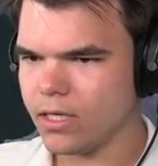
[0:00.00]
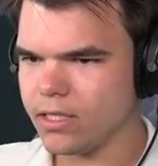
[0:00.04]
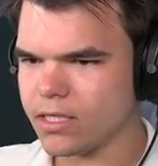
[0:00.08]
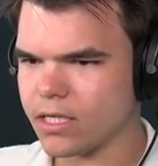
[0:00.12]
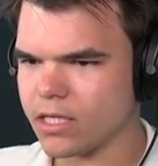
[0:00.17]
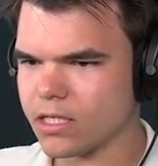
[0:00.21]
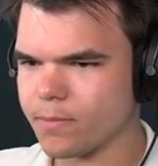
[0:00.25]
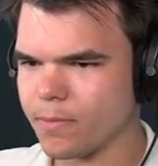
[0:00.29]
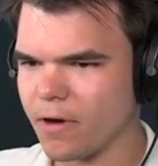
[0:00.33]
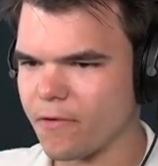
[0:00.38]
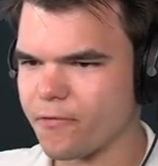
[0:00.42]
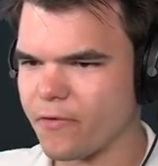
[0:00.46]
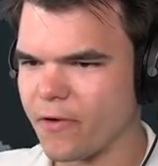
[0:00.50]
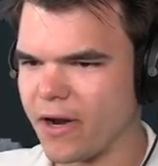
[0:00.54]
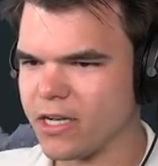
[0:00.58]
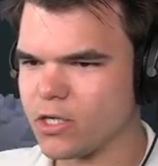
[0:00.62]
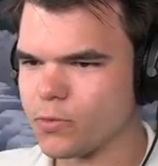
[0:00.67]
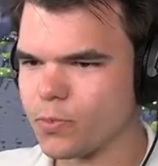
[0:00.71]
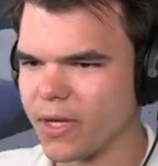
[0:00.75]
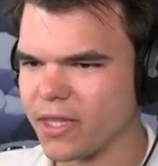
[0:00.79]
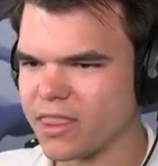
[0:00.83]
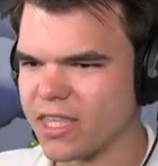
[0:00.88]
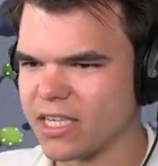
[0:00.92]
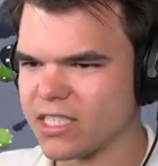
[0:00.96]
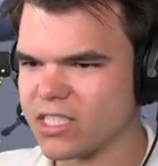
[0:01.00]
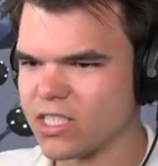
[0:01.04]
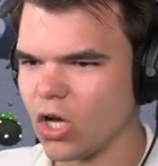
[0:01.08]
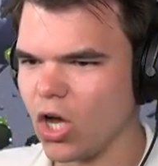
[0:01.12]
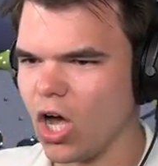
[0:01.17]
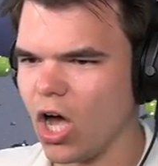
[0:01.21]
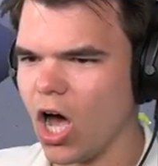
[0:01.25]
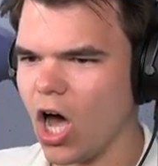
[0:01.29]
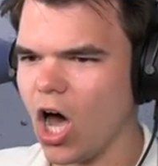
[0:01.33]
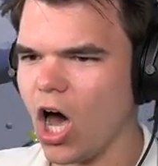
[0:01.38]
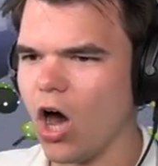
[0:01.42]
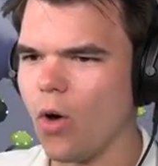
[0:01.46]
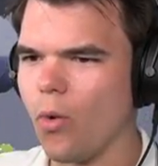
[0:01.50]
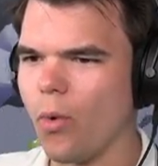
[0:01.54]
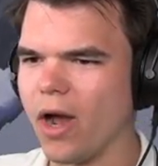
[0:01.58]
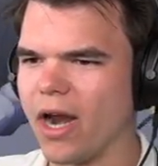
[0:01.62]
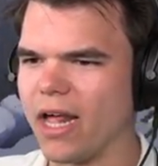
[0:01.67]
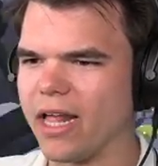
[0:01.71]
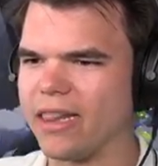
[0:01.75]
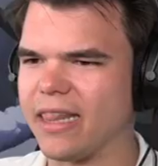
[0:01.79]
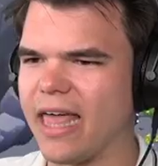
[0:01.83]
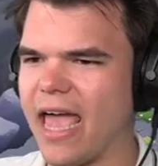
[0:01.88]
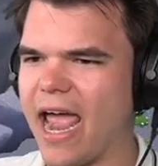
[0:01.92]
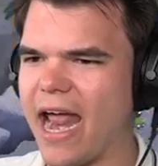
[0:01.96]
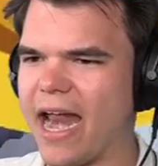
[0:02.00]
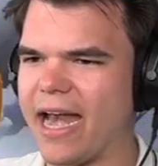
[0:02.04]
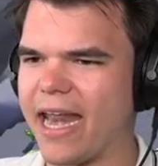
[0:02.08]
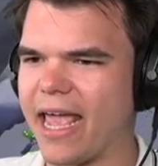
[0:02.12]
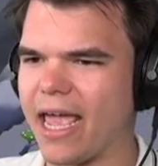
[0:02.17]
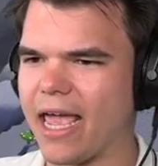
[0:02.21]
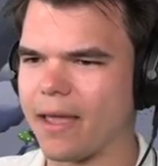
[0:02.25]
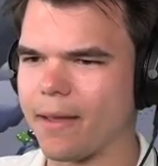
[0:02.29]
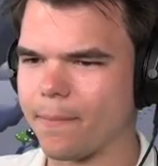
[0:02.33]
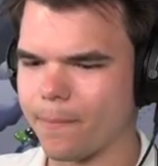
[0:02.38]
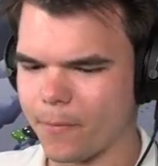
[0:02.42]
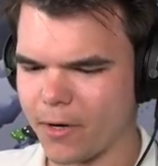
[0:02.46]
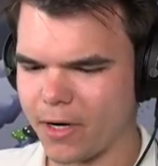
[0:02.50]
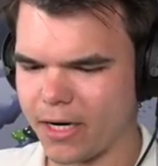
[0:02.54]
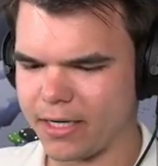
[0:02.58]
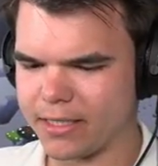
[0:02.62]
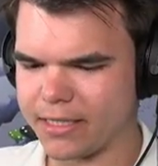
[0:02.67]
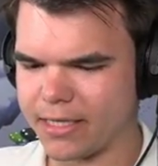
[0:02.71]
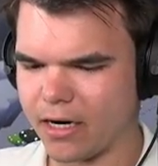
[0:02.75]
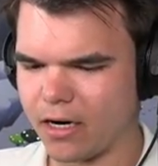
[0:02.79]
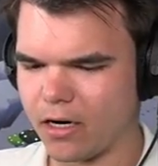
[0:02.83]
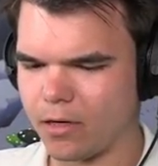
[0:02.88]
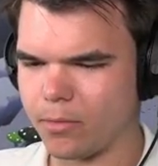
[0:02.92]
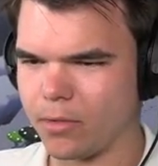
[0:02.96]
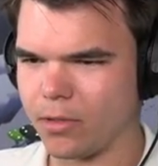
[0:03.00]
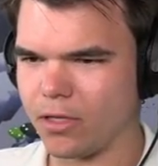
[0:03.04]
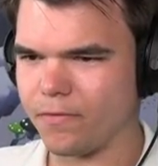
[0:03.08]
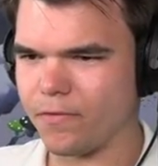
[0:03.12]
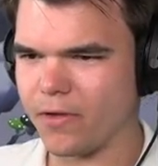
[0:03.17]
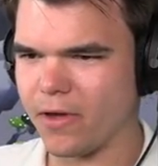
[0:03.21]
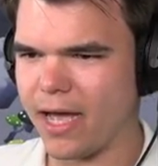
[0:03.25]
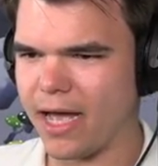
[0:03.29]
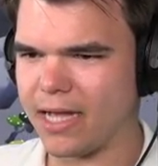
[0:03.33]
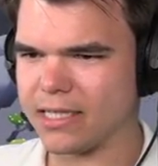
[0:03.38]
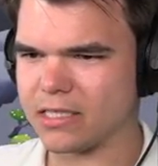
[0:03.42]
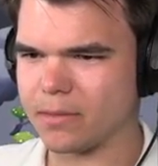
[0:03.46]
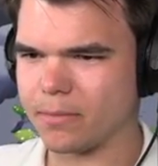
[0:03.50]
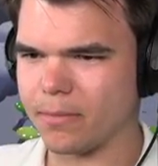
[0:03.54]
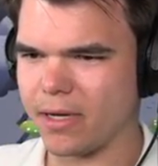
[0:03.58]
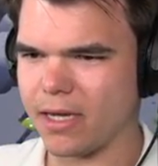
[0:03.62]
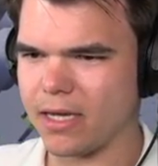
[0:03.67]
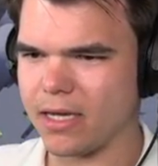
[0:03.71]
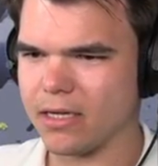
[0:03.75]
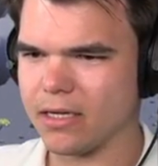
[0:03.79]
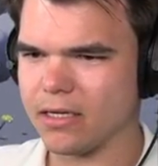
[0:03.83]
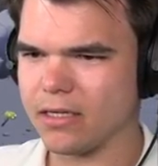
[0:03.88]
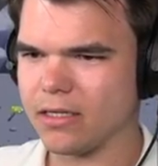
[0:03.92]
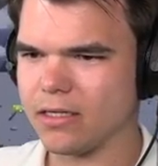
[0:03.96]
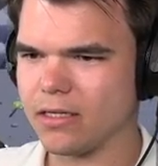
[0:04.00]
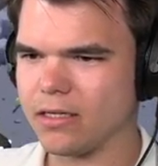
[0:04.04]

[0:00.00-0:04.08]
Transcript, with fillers: Is it because my friend's with us? Oh, what a landing! Pretty terrible, if you ask me.